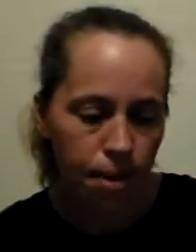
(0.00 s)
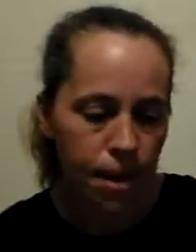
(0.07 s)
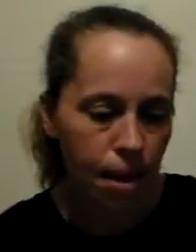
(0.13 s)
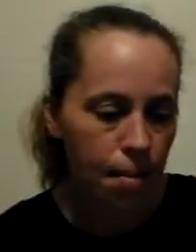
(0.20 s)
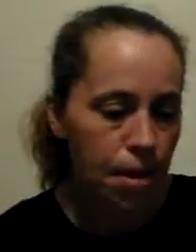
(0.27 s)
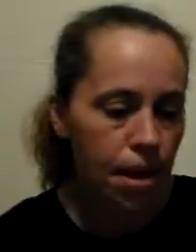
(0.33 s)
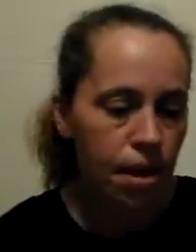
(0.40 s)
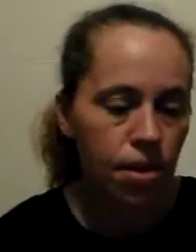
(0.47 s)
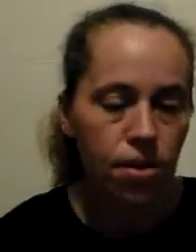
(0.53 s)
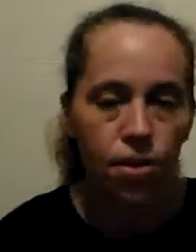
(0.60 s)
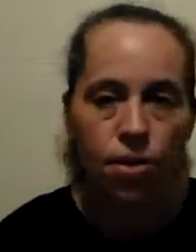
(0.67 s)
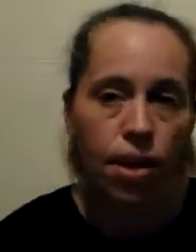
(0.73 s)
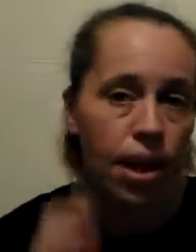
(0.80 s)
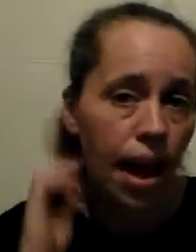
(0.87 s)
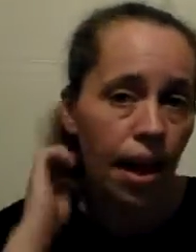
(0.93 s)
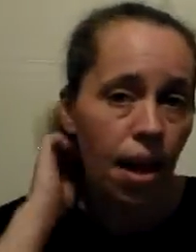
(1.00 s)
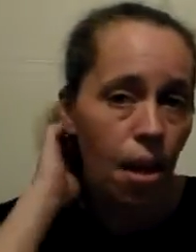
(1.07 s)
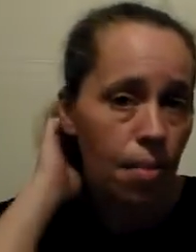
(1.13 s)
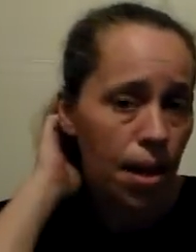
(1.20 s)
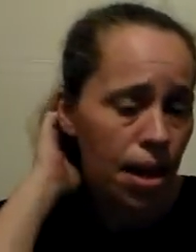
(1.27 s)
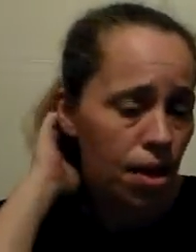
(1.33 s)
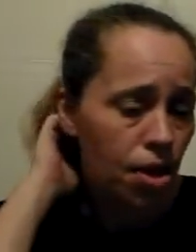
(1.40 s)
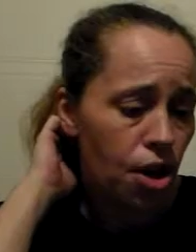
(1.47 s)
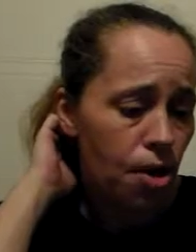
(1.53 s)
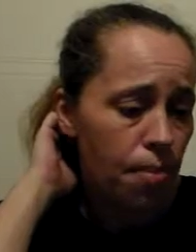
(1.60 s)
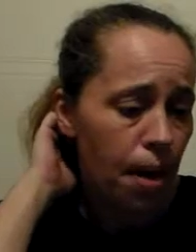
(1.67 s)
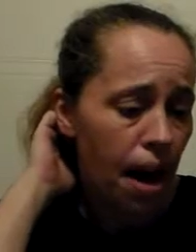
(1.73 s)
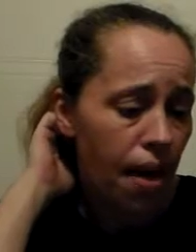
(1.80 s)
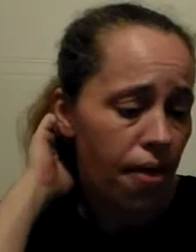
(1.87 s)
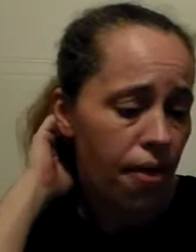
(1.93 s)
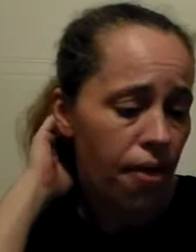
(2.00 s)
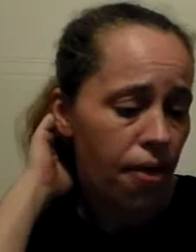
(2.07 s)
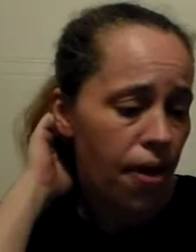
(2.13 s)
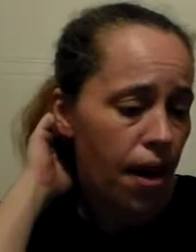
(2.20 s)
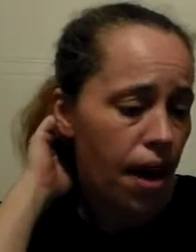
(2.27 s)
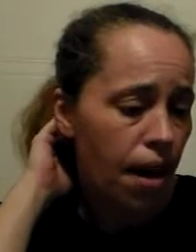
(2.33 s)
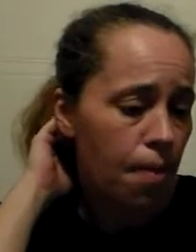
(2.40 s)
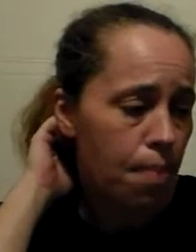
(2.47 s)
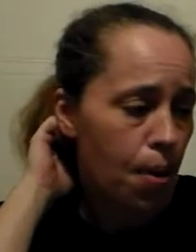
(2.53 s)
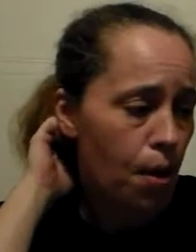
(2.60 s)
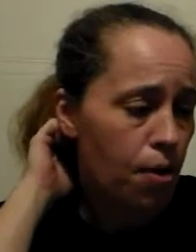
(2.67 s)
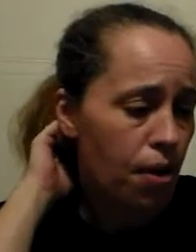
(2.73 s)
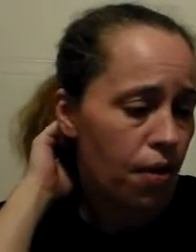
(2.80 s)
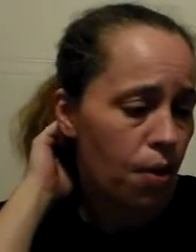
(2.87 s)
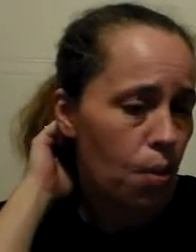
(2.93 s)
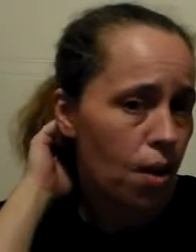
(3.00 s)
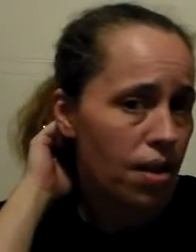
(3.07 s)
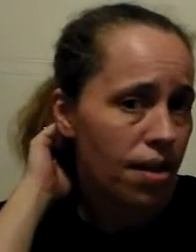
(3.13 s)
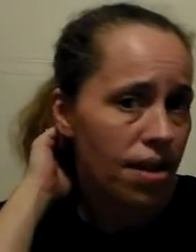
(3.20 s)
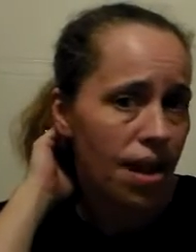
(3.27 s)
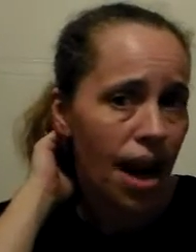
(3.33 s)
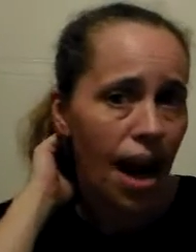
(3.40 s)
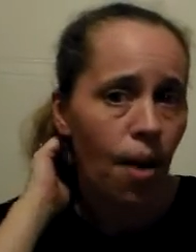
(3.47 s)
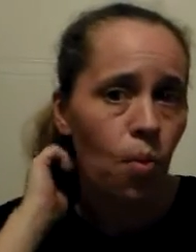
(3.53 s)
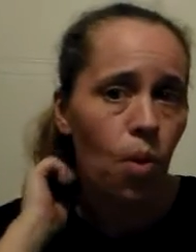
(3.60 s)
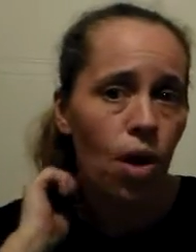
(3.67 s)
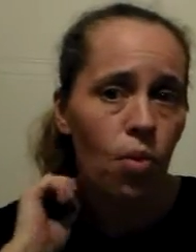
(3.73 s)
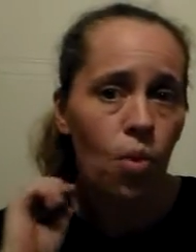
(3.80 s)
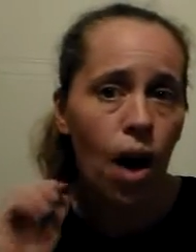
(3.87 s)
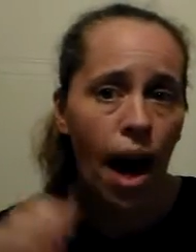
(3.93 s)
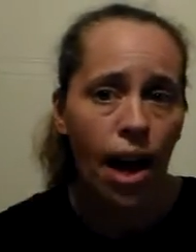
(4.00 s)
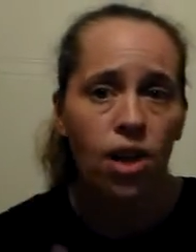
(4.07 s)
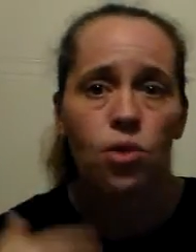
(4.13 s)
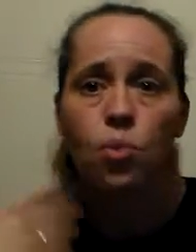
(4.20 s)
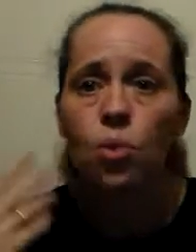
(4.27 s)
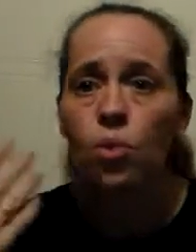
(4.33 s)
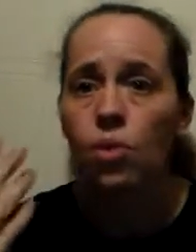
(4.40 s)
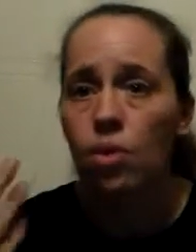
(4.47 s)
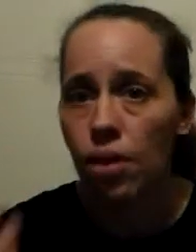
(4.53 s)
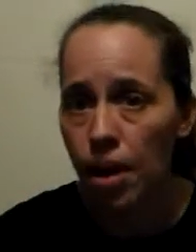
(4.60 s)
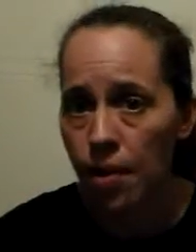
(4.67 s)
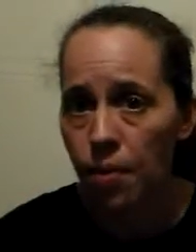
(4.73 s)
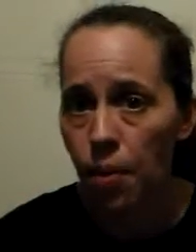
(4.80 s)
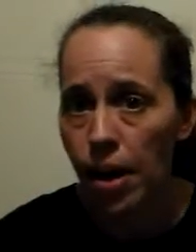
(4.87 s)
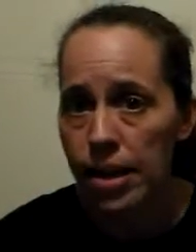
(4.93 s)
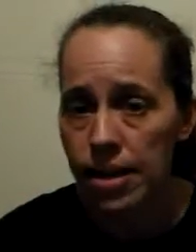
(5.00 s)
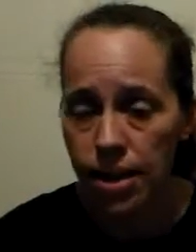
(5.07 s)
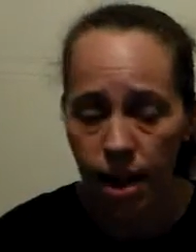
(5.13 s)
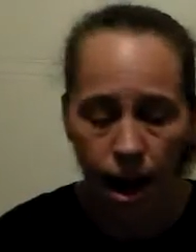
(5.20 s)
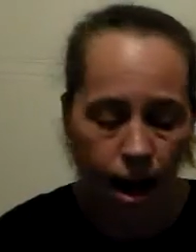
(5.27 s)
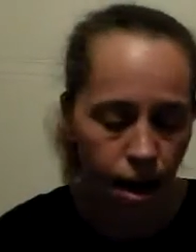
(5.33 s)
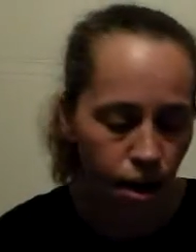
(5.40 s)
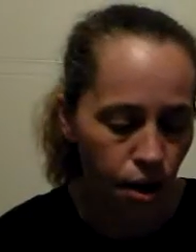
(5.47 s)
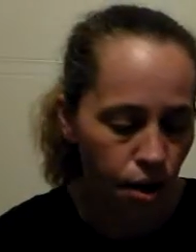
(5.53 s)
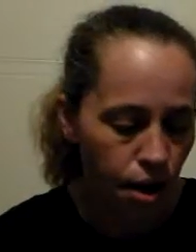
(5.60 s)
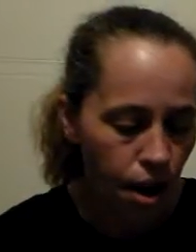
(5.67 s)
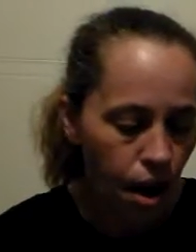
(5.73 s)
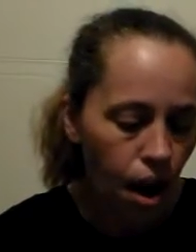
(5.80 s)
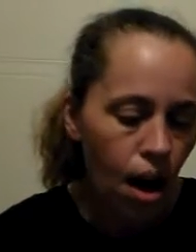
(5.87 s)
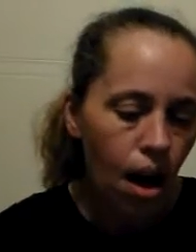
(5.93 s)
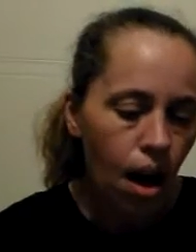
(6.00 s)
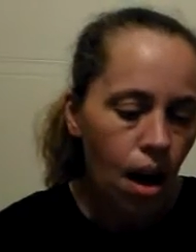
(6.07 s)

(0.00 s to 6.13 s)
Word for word: Um, some of these are the like, comment, and share, but I think both of the ones that I won were actual giveaways that I entered.